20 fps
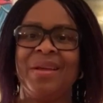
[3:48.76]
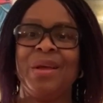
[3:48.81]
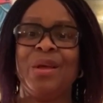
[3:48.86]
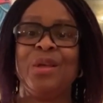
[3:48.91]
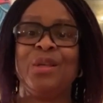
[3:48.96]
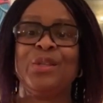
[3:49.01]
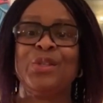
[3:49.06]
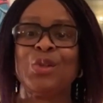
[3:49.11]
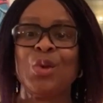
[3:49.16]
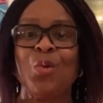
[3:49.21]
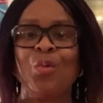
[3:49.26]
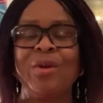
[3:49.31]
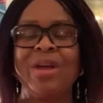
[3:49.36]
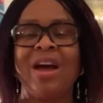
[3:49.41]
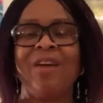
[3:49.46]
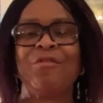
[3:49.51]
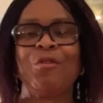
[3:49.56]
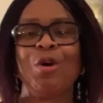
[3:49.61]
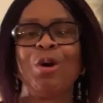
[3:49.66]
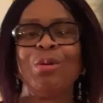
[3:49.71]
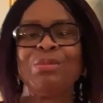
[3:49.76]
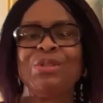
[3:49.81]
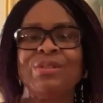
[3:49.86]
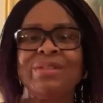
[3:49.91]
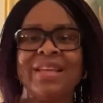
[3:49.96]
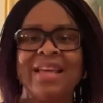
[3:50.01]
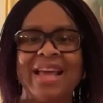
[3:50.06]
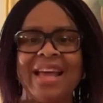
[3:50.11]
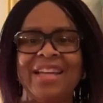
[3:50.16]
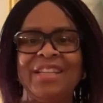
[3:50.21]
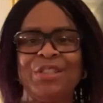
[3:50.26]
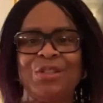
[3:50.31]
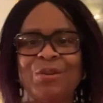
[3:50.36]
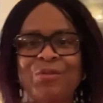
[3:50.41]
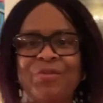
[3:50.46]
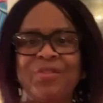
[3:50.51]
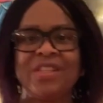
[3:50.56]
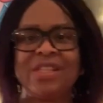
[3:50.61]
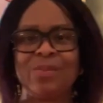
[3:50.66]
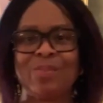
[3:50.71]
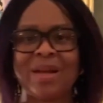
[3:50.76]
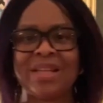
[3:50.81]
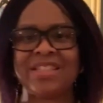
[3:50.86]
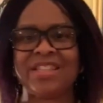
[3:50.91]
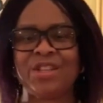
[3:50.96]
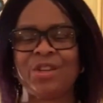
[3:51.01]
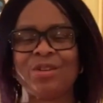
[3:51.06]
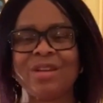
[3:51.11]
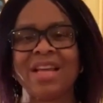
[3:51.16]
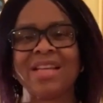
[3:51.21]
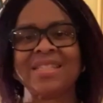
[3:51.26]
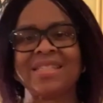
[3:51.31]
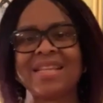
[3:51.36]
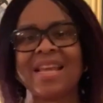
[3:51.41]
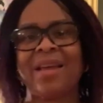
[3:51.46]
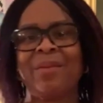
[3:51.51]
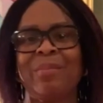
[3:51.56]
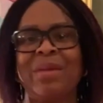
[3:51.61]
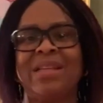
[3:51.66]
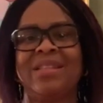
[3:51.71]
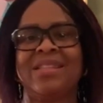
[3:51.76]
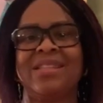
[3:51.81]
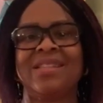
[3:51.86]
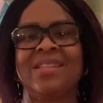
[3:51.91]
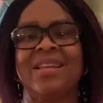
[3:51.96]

So we have come to the end of this particular segment.